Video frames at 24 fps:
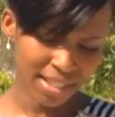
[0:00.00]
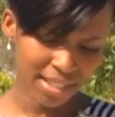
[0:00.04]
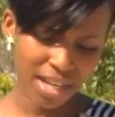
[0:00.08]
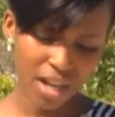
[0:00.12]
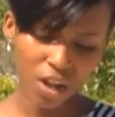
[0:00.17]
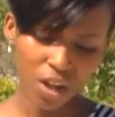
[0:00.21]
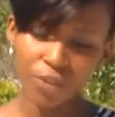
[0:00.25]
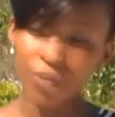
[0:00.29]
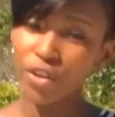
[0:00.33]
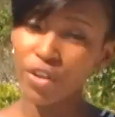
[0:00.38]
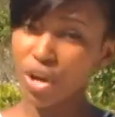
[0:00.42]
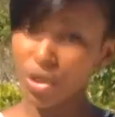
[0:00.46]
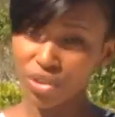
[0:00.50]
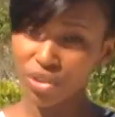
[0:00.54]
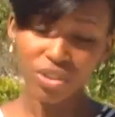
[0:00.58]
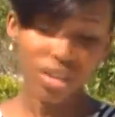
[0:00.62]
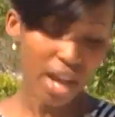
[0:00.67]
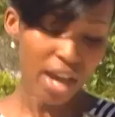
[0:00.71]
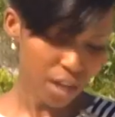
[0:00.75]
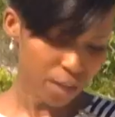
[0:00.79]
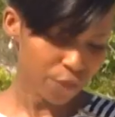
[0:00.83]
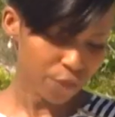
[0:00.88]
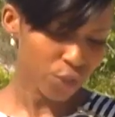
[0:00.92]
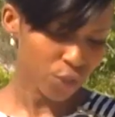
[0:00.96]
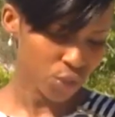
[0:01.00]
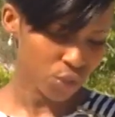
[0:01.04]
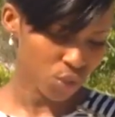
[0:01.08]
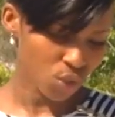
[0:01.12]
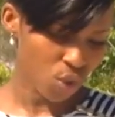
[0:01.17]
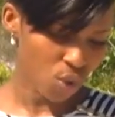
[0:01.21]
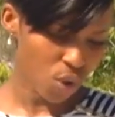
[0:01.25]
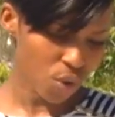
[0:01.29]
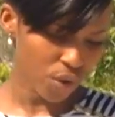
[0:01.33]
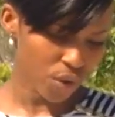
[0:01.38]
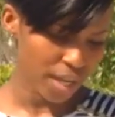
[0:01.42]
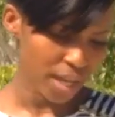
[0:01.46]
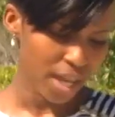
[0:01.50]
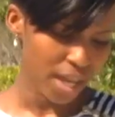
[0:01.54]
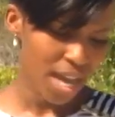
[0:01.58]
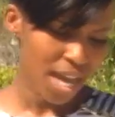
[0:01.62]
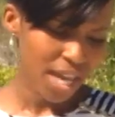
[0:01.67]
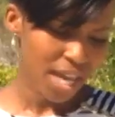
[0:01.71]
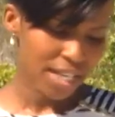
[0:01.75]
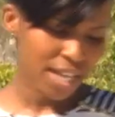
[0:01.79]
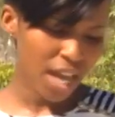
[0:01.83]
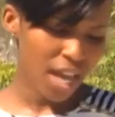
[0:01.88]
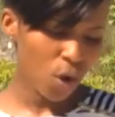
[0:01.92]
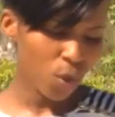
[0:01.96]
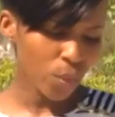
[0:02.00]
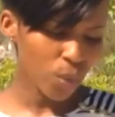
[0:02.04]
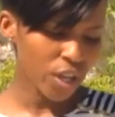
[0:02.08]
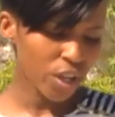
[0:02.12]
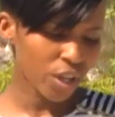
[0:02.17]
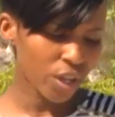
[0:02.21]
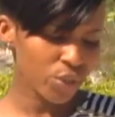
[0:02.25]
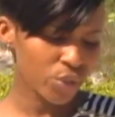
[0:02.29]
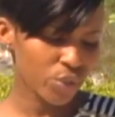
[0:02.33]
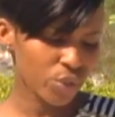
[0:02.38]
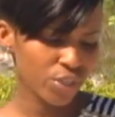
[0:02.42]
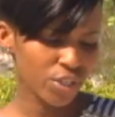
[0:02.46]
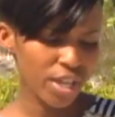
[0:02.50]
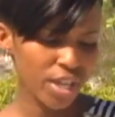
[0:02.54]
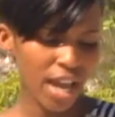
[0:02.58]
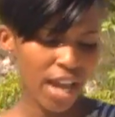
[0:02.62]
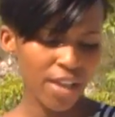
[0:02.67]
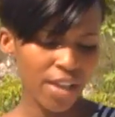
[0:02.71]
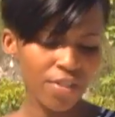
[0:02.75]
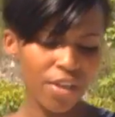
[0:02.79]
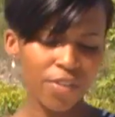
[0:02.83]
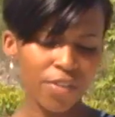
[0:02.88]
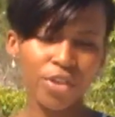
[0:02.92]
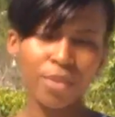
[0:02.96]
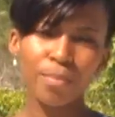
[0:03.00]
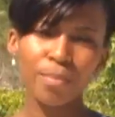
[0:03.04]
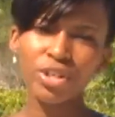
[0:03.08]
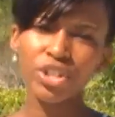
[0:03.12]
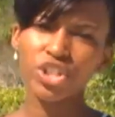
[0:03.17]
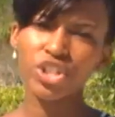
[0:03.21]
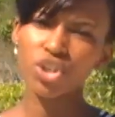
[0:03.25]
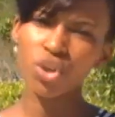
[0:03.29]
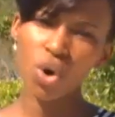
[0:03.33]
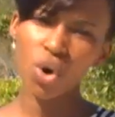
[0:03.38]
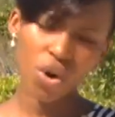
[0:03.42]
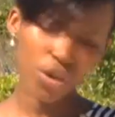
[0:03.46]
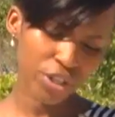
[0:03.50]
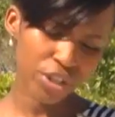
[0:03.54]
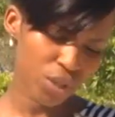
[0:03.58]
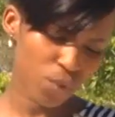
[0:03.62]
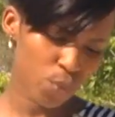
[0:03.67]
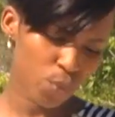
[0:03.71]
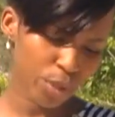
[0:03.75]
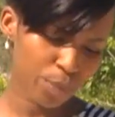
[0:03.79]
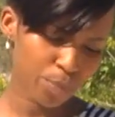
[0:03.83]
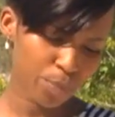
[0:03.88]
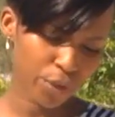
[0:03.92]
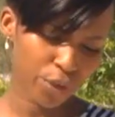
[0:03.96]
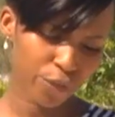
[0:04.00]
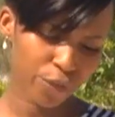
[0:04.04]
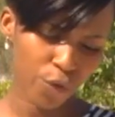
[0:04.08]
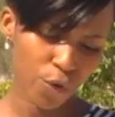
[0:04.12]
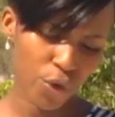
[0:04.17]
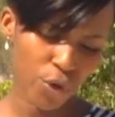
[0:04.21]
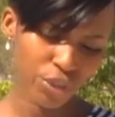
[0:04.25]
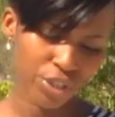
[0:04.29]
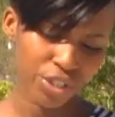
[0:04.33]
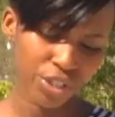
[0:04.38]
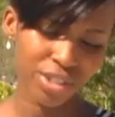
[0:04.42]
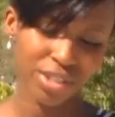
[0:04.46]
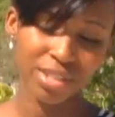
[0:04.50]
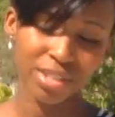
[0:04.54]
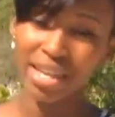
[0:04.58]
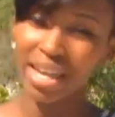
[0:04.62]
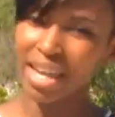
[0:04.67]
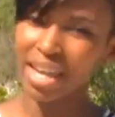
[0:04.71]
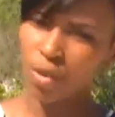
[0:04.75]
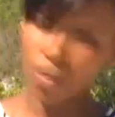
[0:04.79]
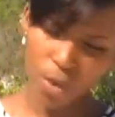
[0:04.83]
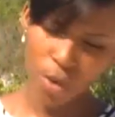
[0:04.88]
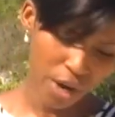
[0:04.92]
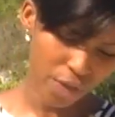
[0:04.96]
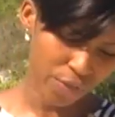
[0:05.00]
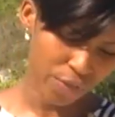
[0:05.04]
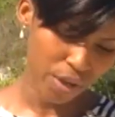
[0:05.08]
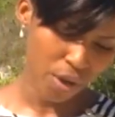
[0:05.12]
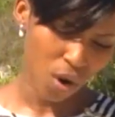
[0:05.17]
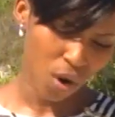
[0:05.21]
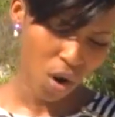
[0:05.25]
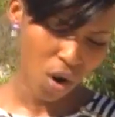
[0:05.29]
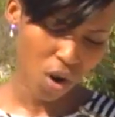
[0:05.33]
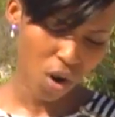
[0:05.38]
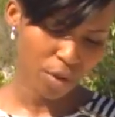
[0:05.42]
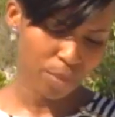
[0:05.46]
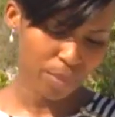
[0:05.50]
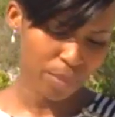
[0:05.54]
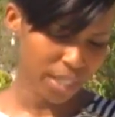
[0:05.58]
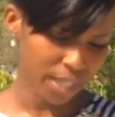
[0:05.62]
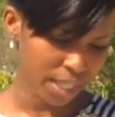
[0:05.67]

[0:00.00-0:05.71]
to tell their side of the story. Now, we understand that the majority would prefer to stay where they are